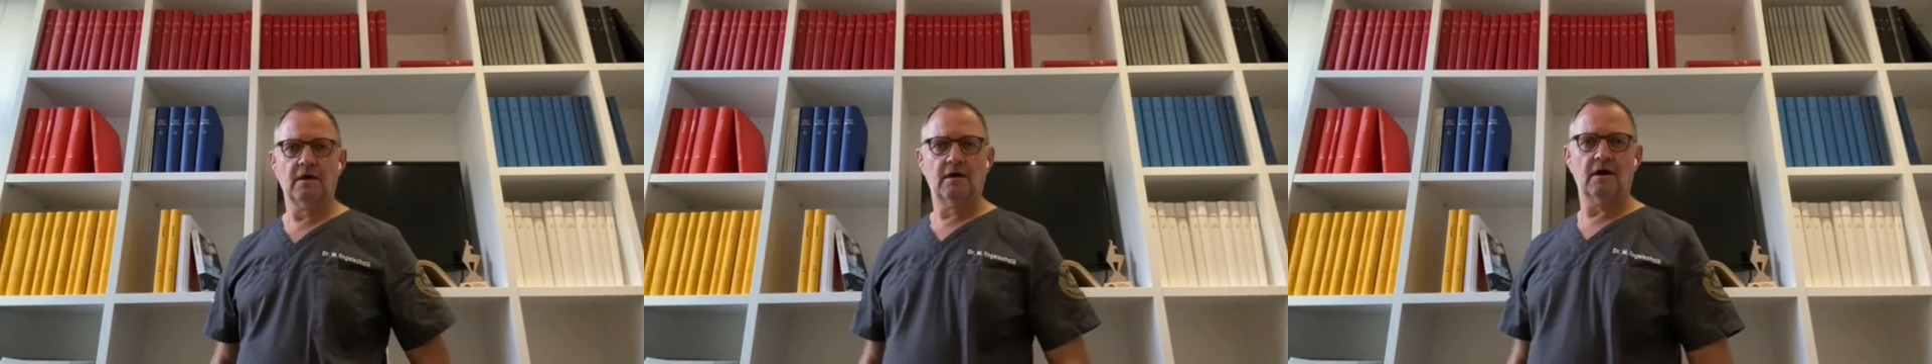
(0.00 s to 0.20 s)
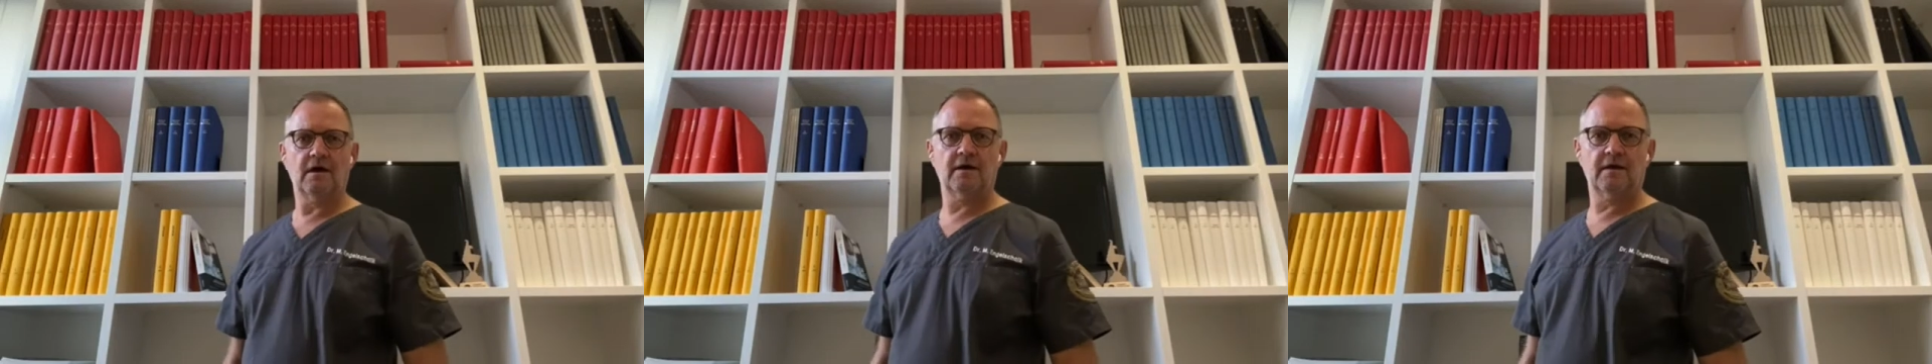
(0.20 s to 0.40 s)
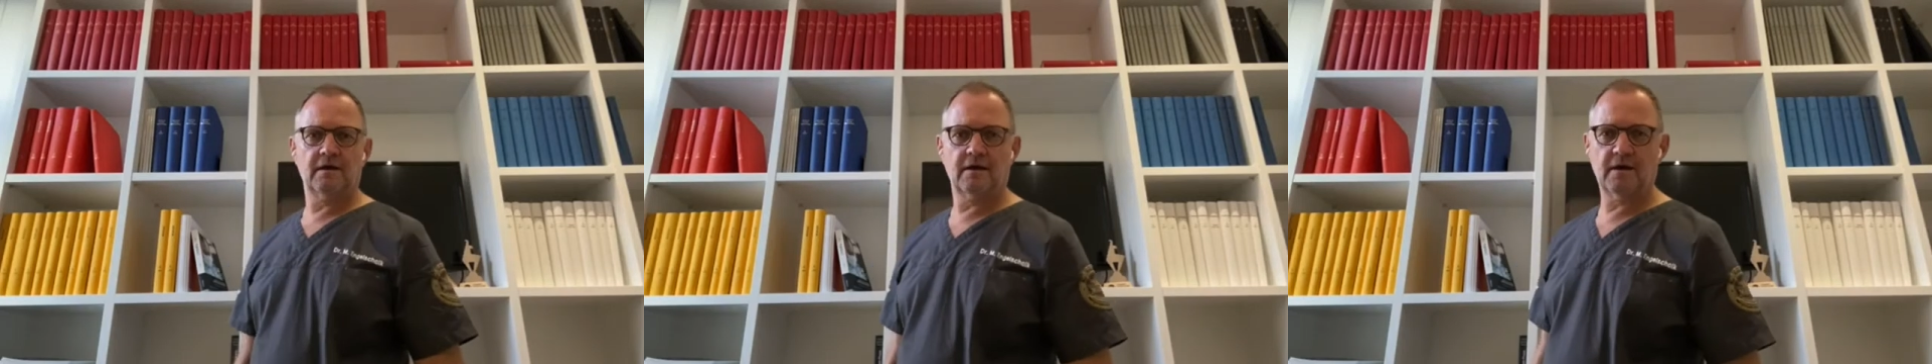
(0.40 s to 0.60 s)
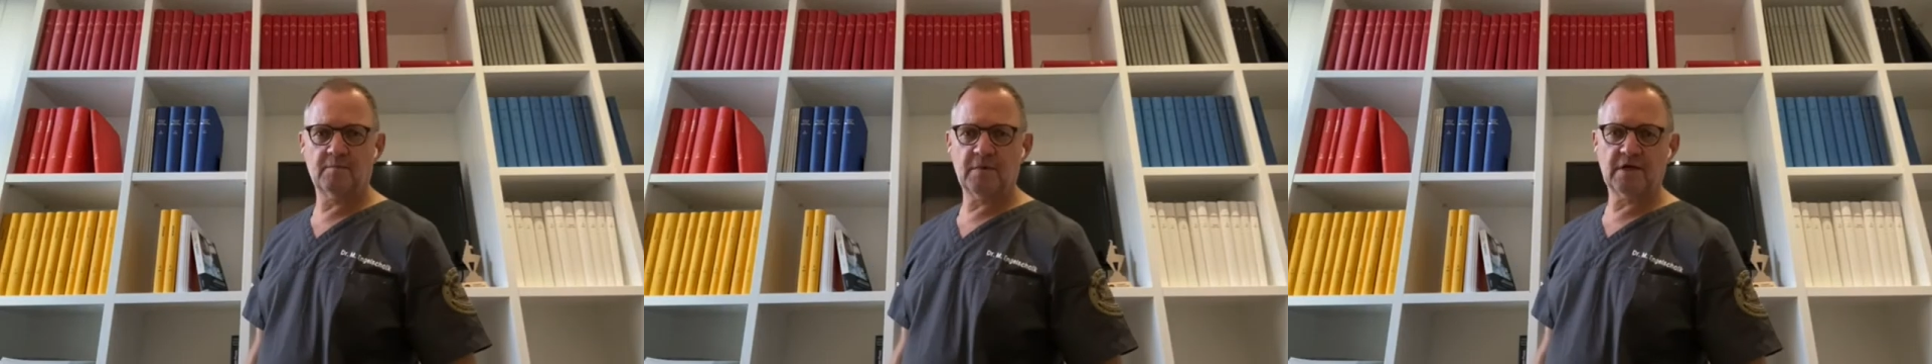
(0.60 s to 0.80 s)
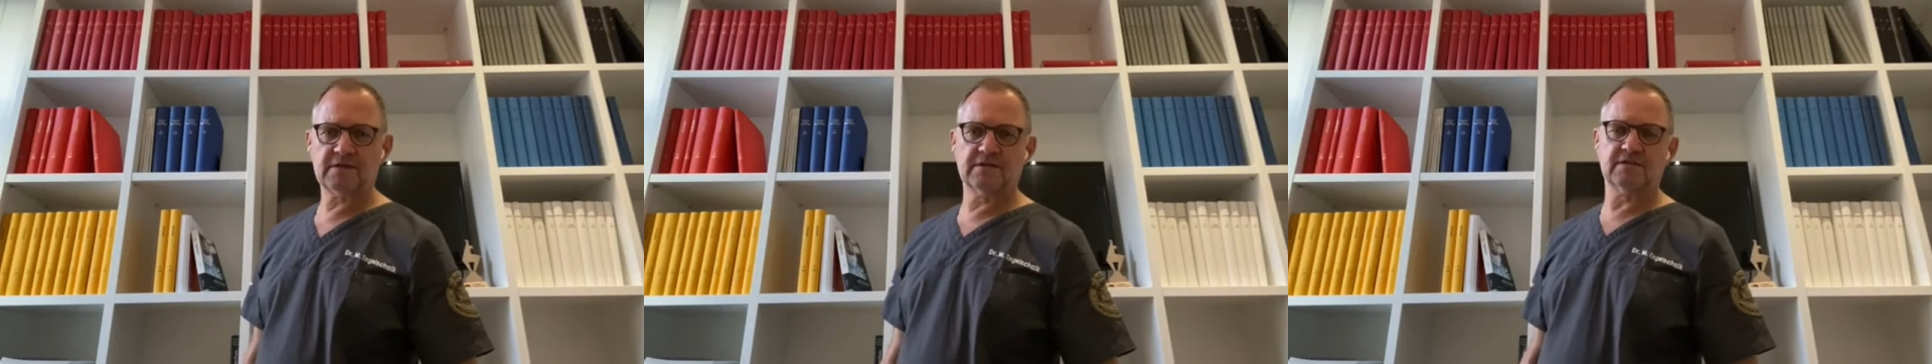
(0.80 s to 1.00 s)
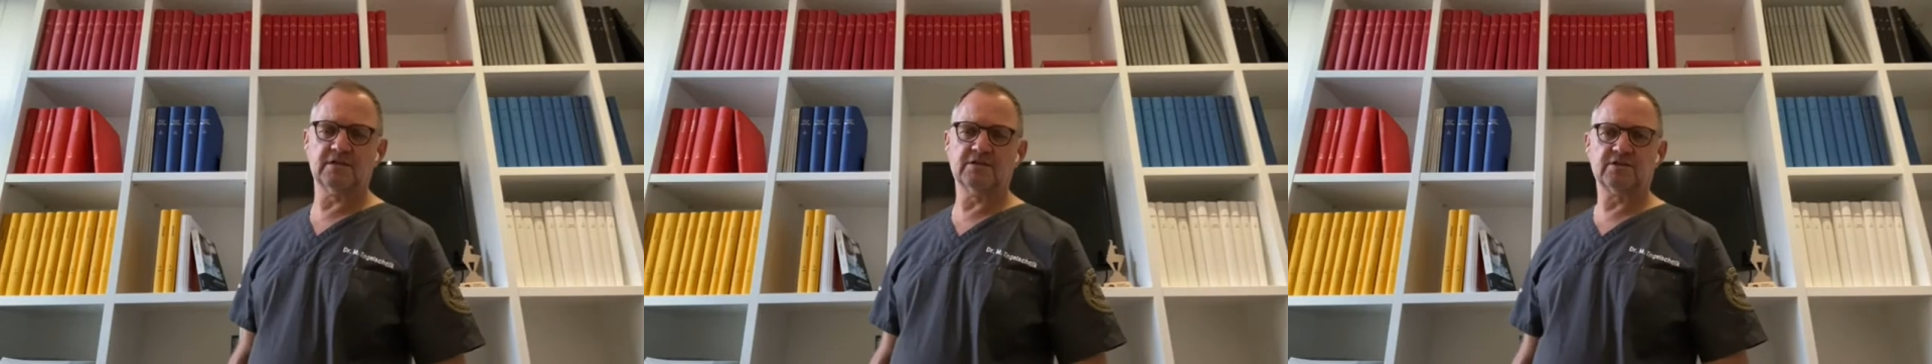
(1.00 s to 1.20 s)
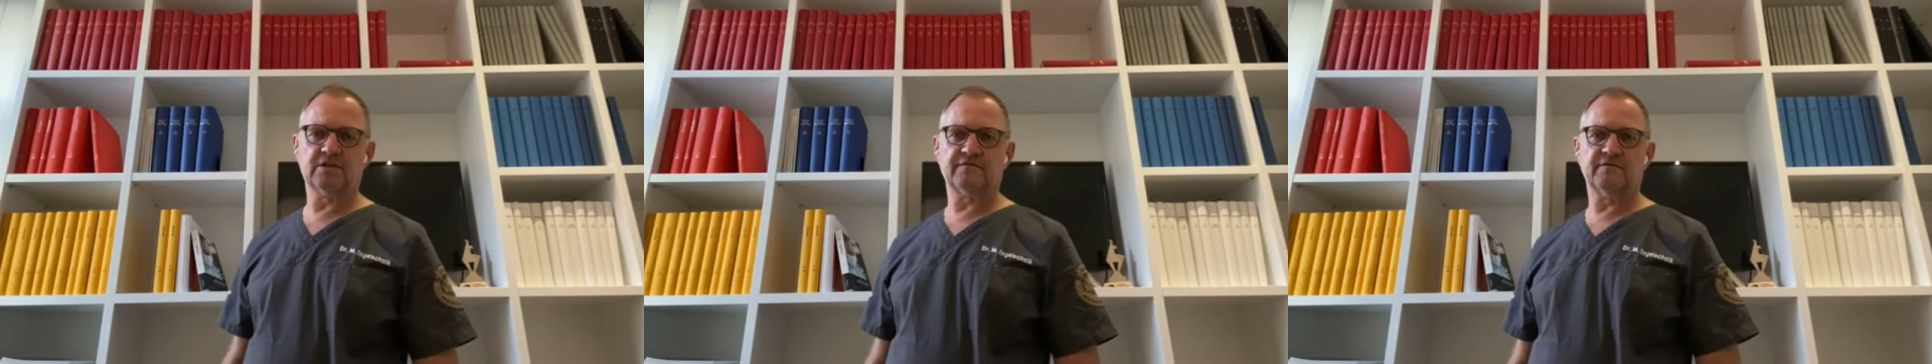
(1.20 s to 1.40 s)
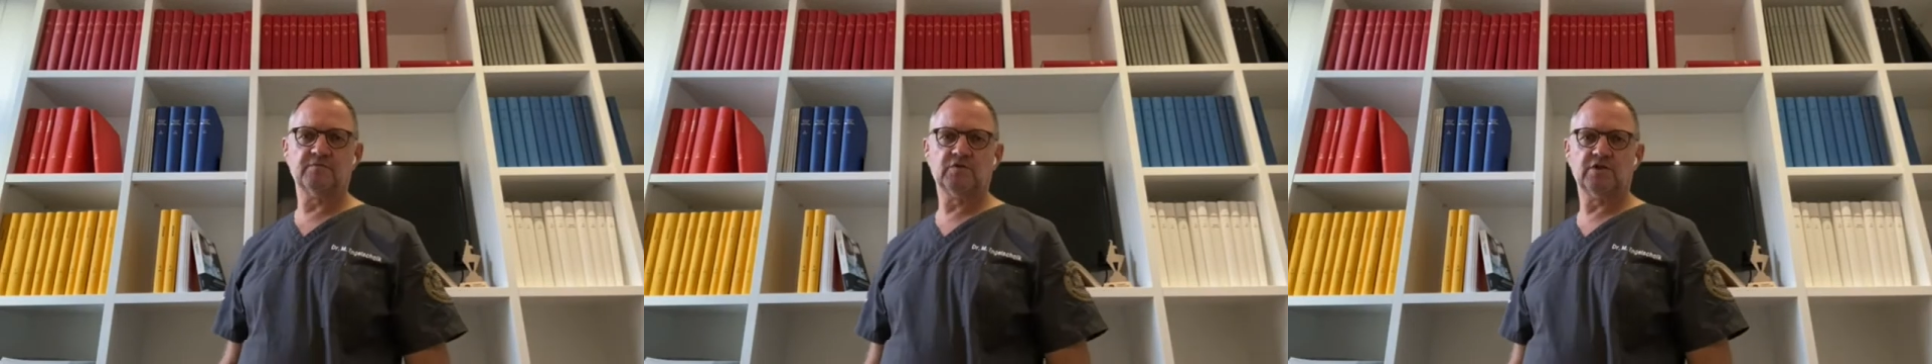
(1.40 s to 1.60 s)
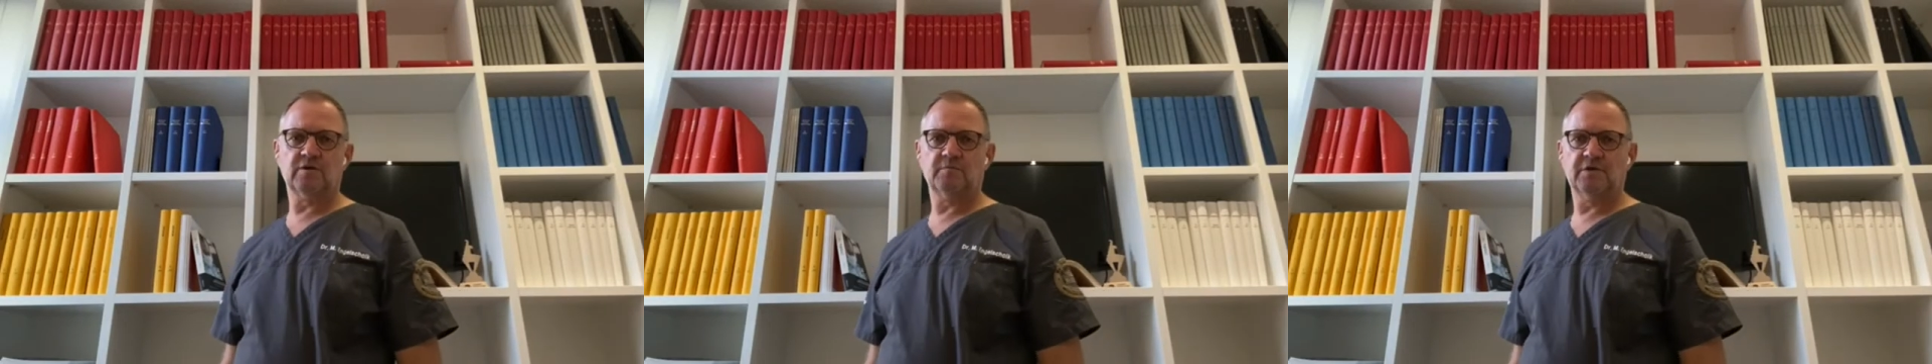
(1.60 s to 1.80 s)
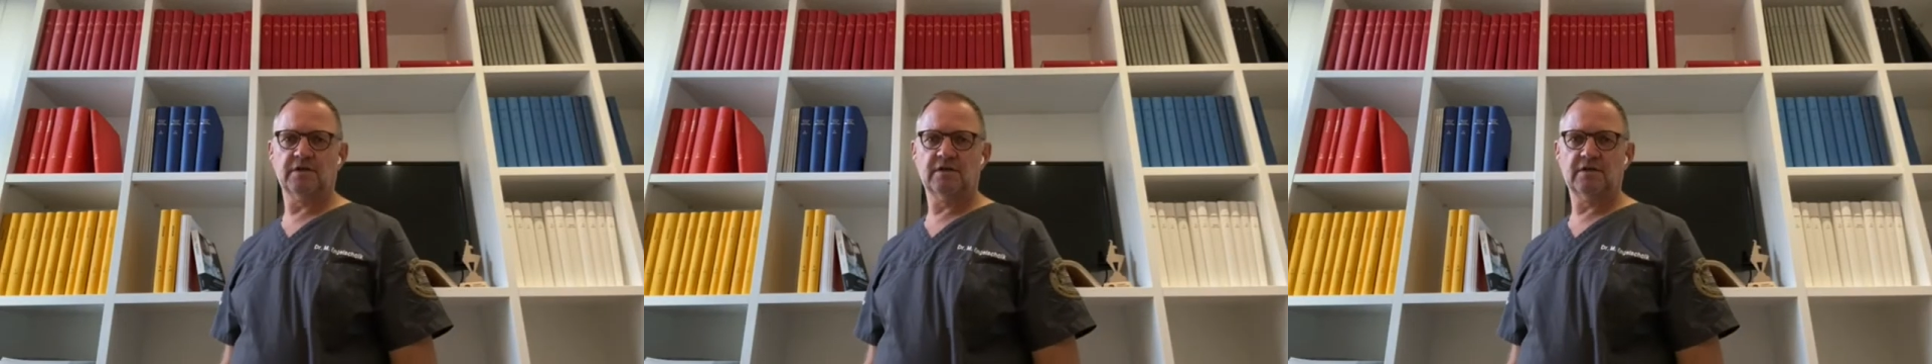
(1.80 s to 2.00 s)
Hi, I'm Engelschalk from
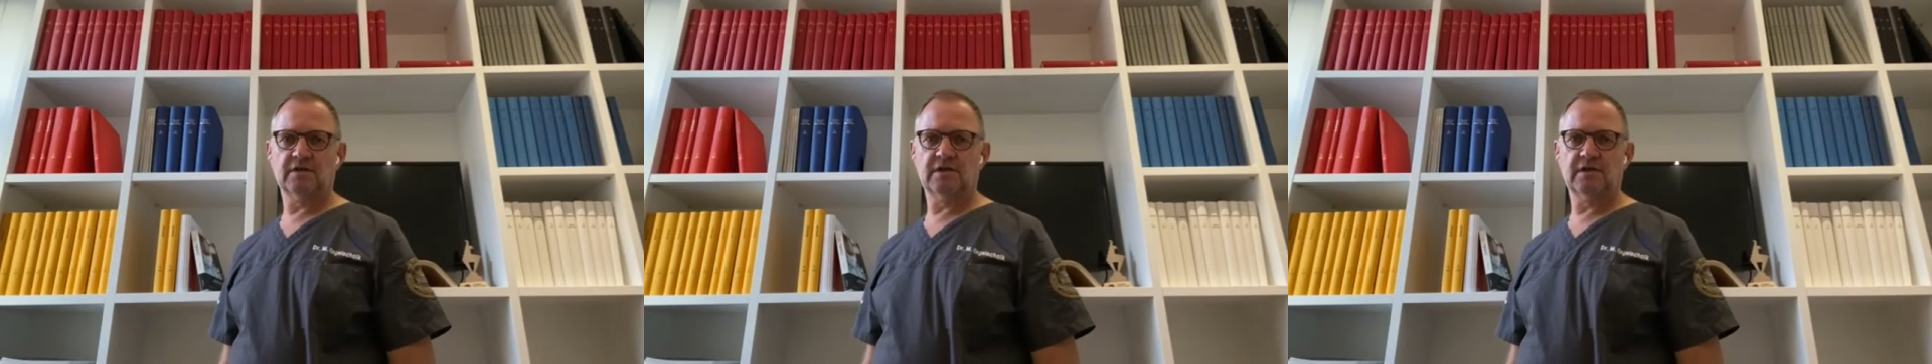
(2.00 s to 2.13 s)
Germany,